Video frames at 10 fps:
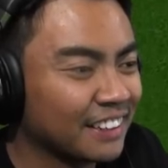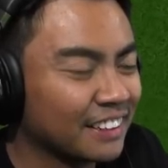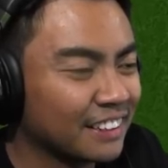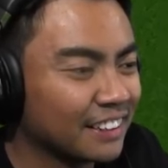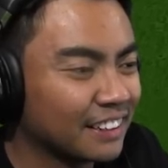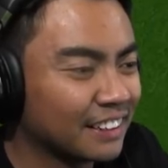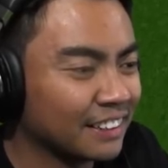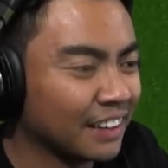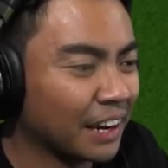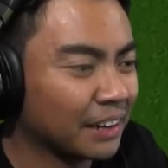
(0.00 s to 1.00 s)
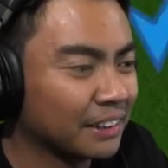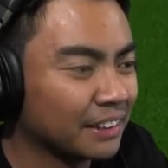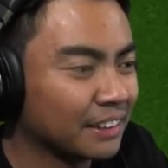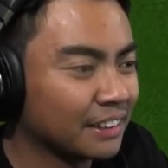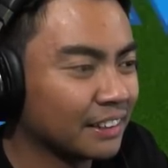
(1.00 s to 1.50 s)
Wait, together? Or in drop yeah. at
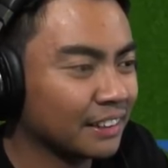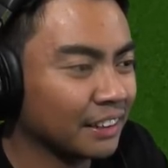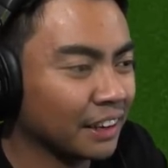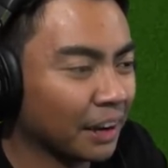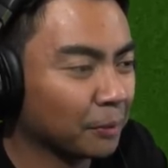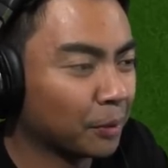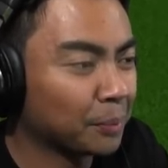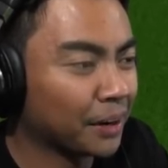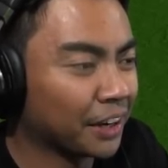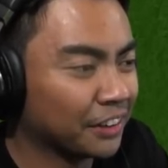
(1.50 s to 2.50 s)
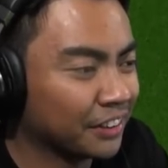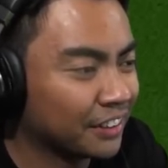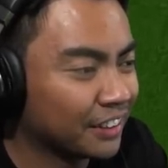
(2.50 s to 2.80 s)
the same time? Yeah, I'm right behind